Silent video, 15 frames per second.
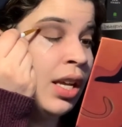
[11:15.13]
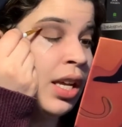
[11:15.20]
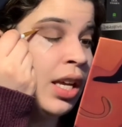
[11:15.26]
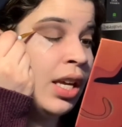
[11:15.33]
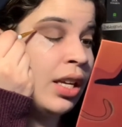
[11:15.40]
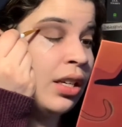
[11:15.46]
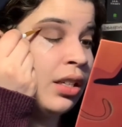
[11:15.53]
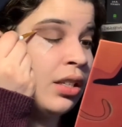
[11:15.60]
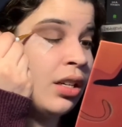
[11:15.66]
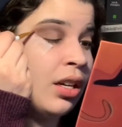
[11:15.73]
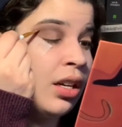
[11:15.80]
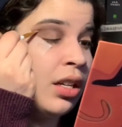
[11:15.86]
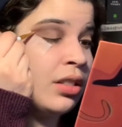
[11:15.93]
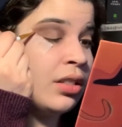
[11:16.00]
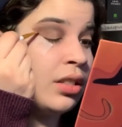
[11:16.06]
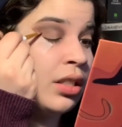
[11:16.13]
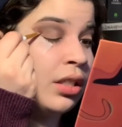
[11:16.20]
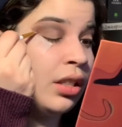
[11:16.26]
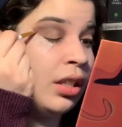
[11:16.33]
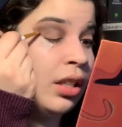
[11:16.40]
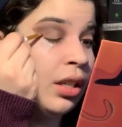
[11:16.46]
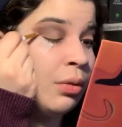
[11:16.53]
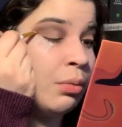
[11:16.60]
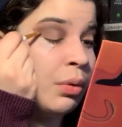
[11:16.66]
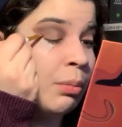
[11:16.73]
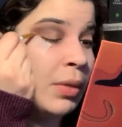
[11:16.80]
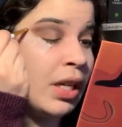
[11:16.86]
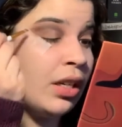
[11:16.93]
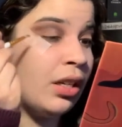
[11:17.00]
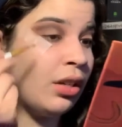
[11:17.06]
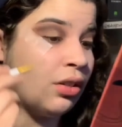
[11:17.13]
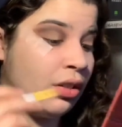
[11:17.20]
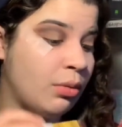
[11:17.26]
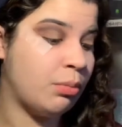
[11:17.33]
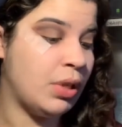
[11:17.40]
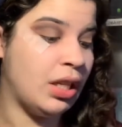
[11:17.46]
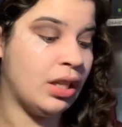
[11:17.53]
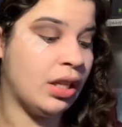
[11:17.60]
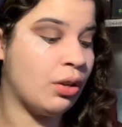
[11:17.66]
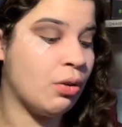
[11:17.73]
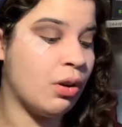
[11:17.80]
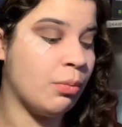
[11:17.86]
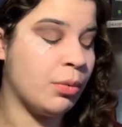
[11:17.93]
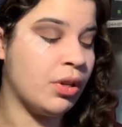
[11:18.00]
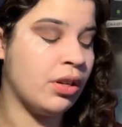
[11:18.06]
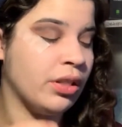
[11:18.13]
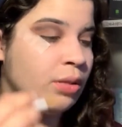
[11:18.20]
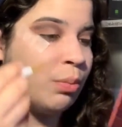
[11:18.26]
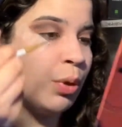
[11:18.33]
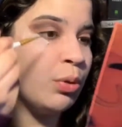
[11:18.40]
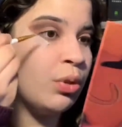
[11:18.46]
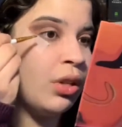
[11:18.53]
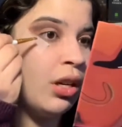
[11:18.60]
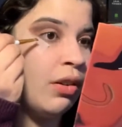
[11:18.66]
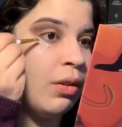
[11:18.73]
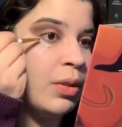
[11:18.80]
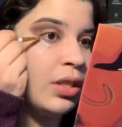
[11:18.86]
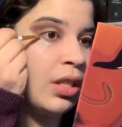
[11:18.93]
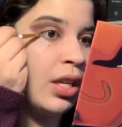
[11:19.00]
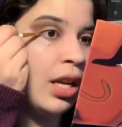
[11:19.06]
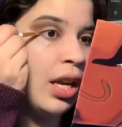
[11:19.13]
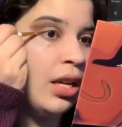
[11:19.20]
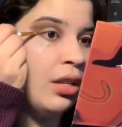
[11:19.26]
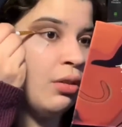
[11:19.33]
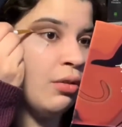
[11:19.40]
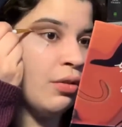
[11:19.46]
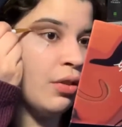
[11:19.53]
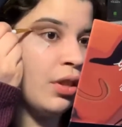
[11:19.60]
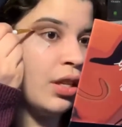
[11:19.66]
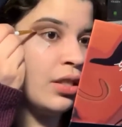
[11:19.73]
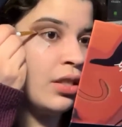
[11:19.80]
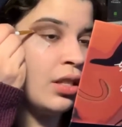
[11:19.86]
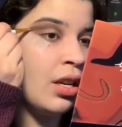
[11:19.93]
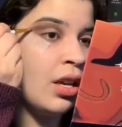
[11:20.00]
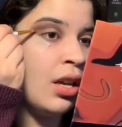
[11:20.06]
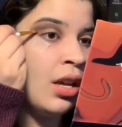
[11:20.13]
Hannah constantly like reminding her and being like, oh, I'm gonna expose you and everyone's gonna hate you for this.